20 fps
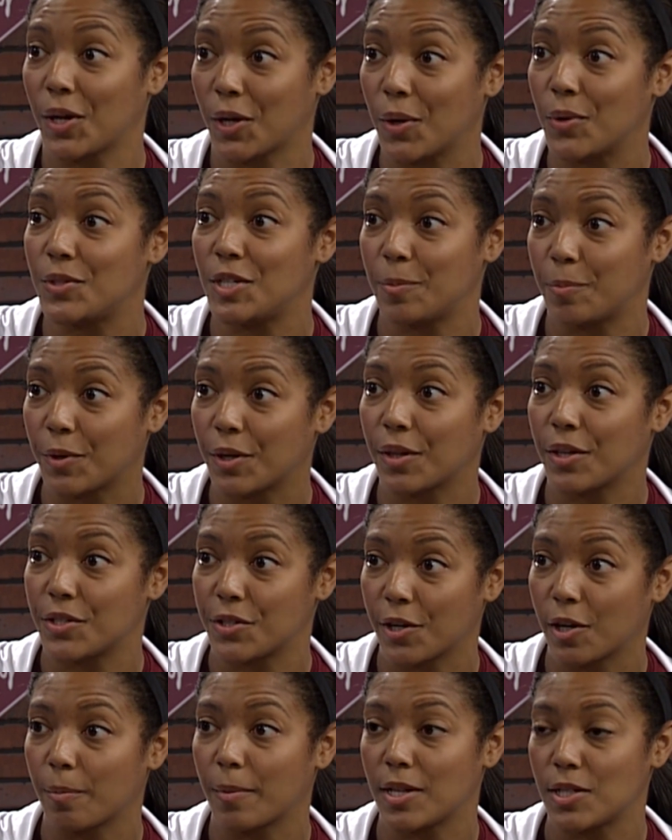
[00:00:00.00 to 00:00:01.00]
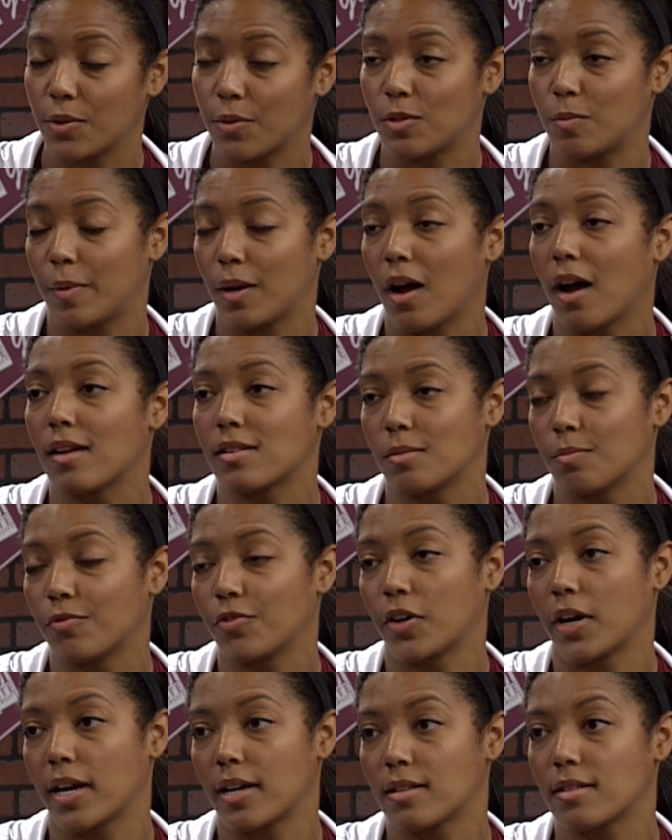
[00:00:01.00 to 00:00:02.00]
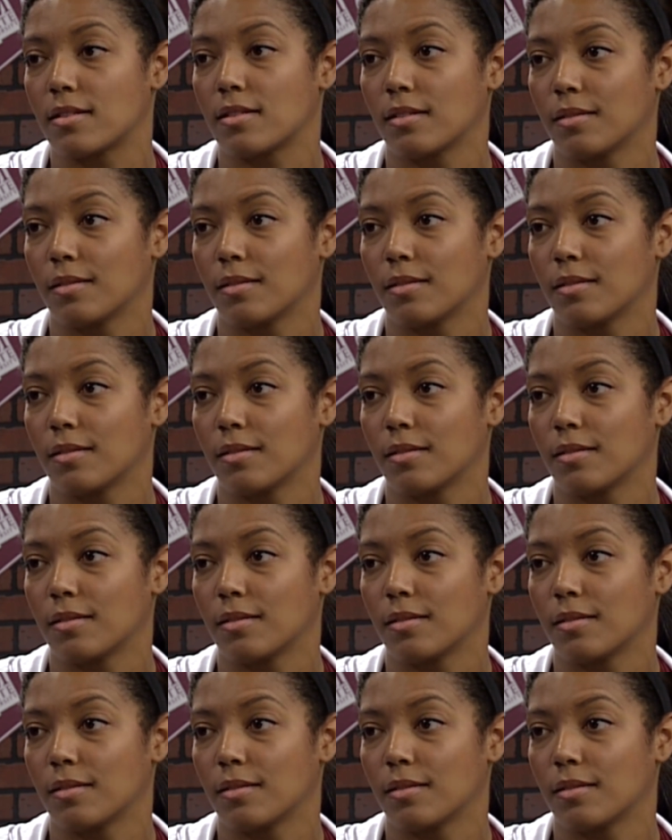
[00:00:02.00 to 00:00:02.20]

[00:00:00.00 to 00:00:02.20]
to go deeper in the tournament, so it's been awesome for us.